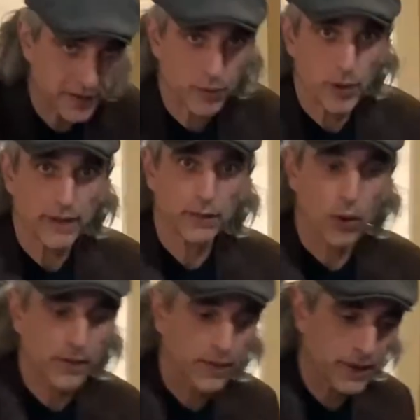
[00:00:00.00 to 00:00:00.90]
right floor
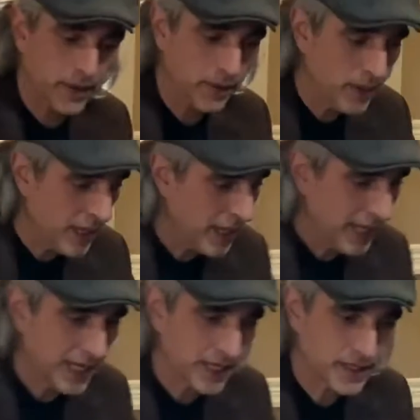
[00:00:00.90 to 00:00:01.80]
for you,
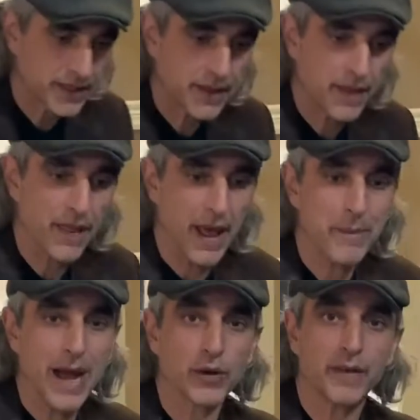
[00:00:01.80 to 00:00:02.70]
is the
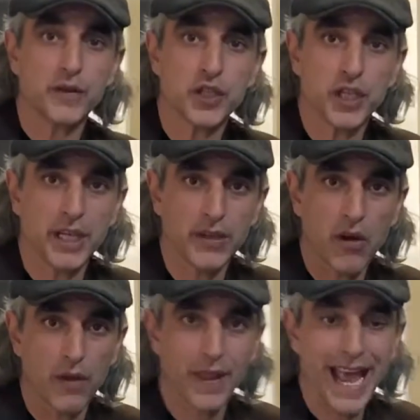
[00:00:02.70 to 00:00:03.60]
amount of sheen
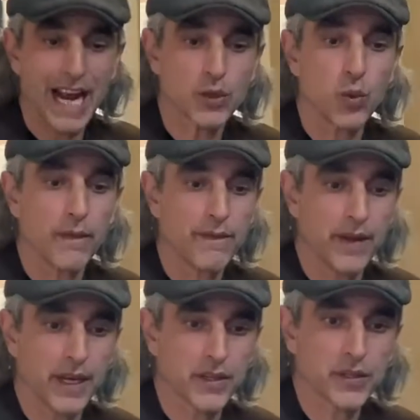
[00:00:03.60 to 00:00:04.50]
on the actual
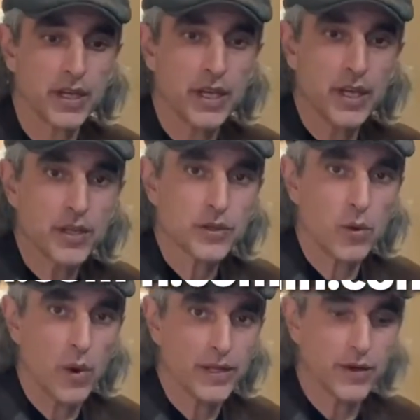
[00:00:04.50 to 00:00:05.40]
finish. So
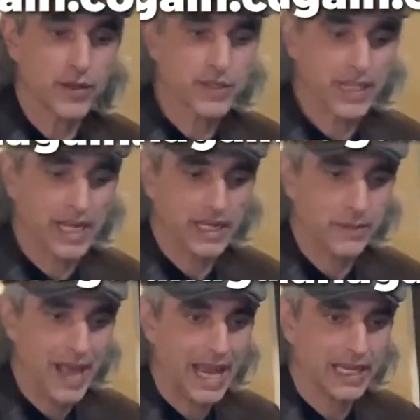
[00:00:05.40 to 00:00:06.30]
when you're standing
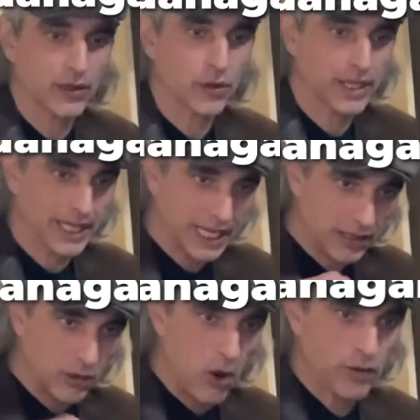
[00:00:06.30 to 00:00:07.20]
back and looking at a
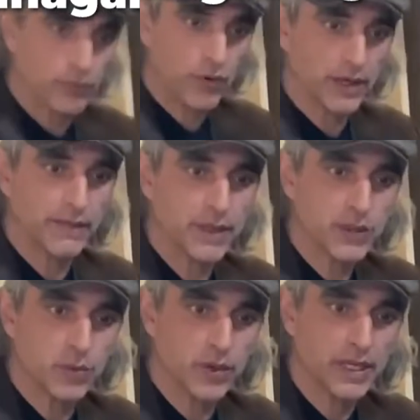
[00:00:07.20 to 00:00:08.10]
long run of
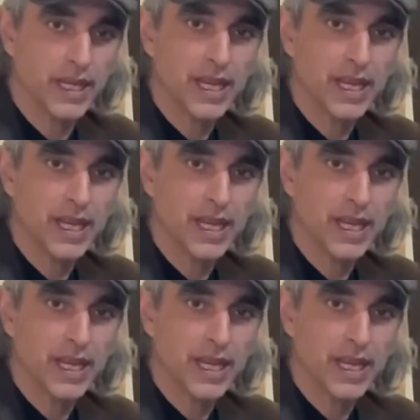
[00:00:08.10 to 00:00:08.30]
this wood,